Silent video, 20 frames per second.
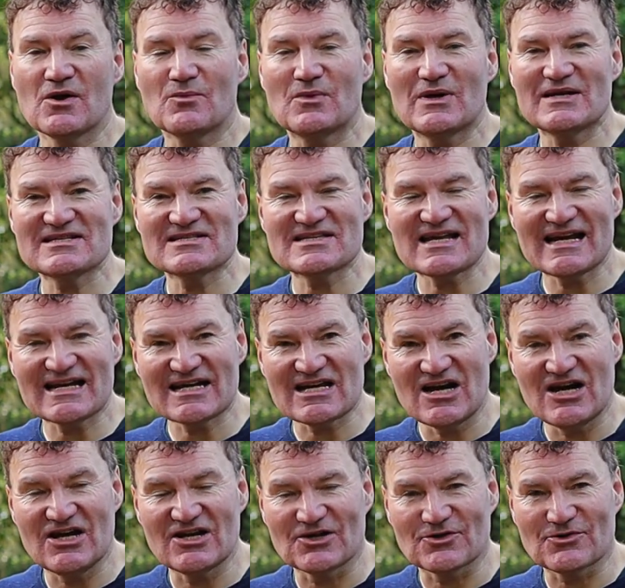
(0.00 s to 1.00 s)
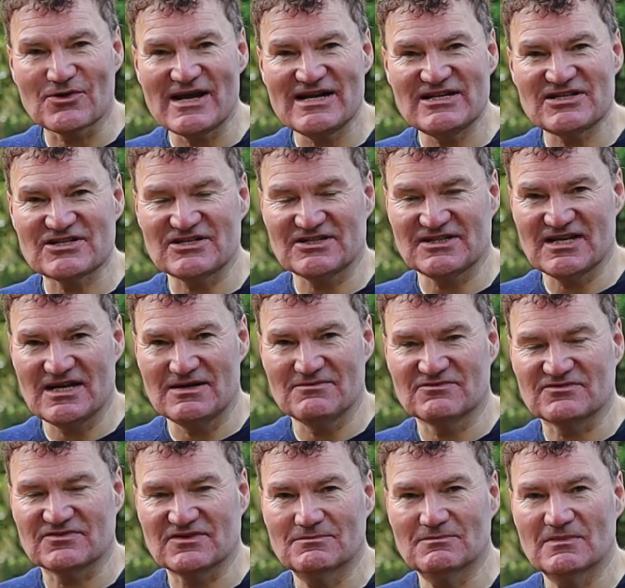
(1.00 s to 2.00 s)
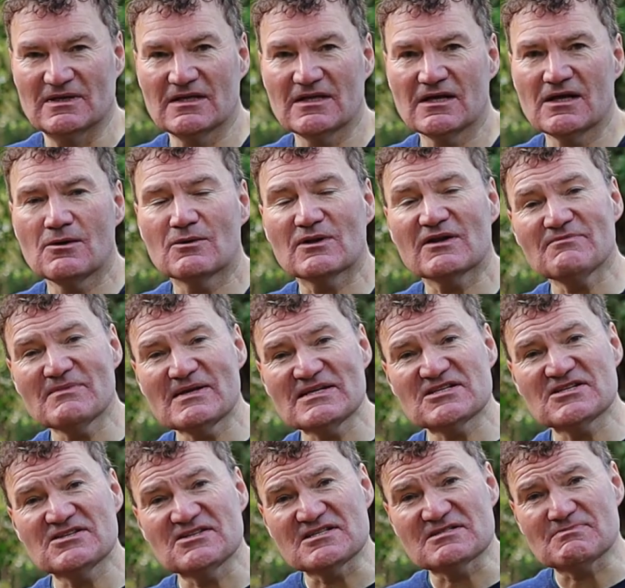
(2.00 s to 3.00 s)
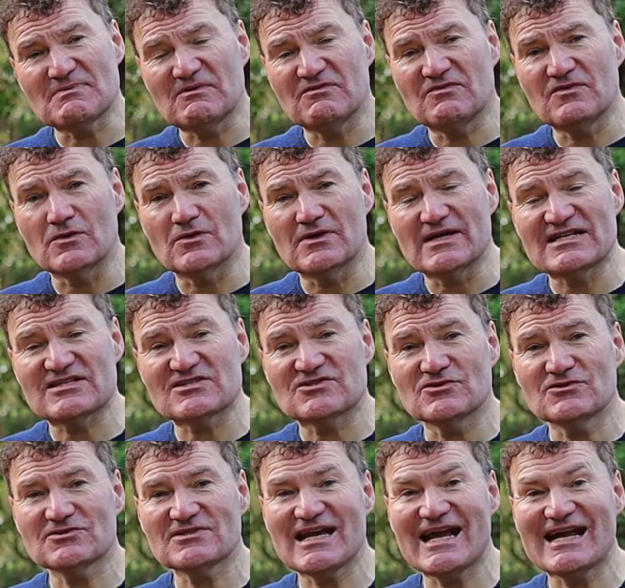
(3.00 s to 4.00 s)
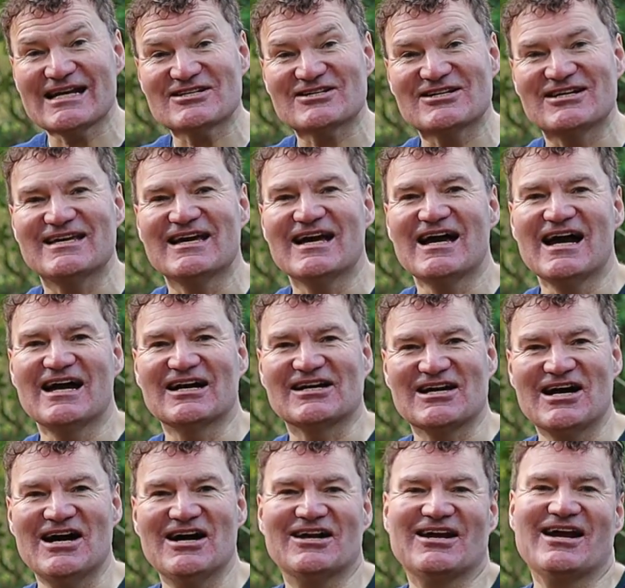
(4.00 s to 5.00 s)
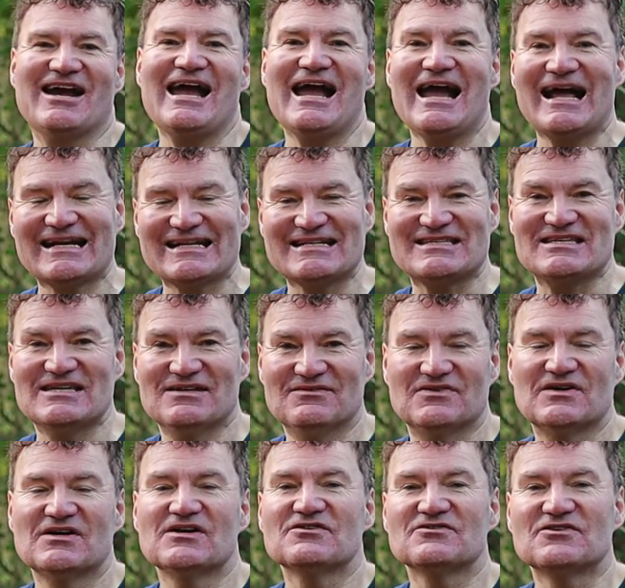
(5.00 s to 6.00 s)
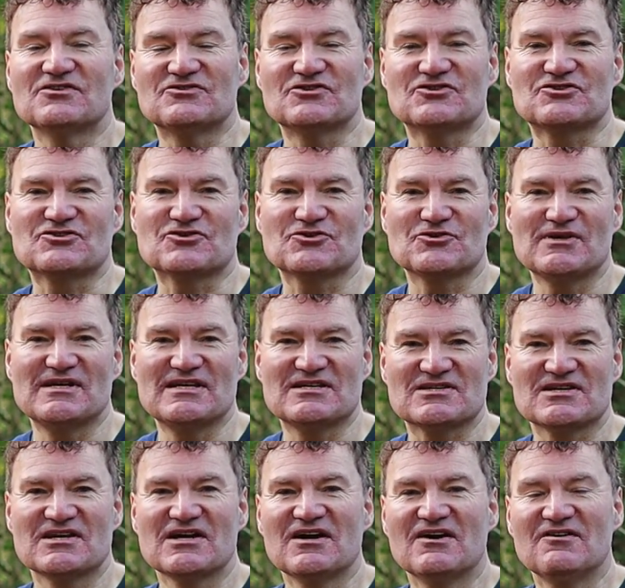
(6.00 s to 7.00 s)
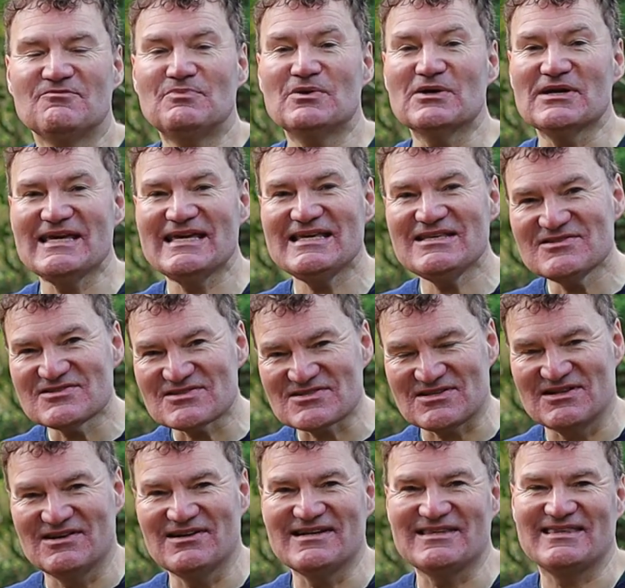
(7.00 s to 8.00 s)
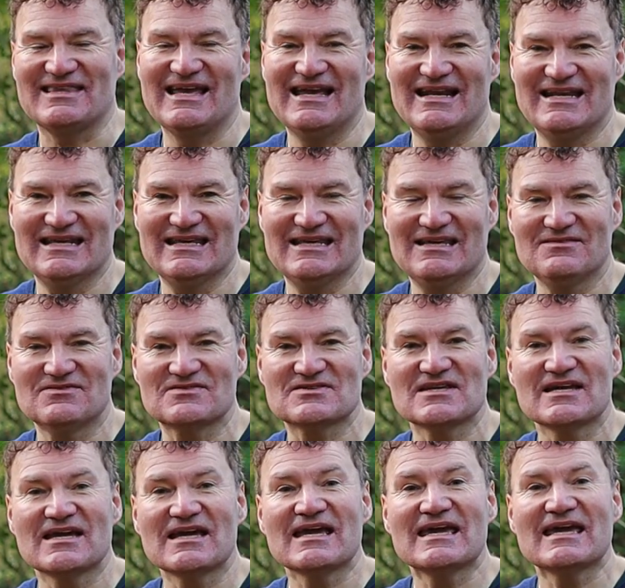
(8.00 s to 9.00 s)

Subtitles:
Where does that coloration come from? Well, I've mentioned this before. It's not actually a colour additive that the trees have put inside their leaves.